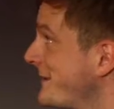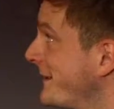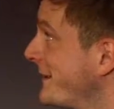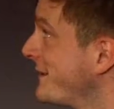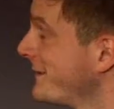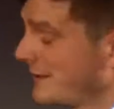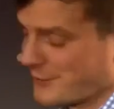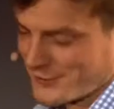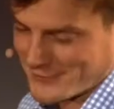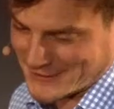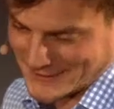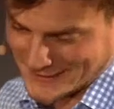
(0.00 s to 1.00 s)
They
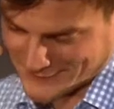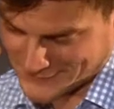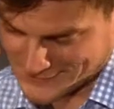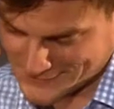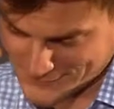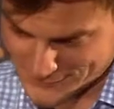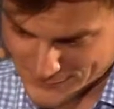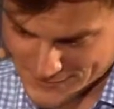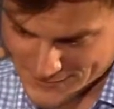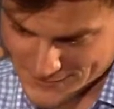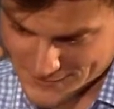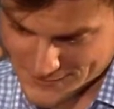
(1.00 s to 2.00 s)
already have it
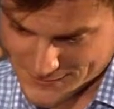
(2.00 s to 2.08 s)
with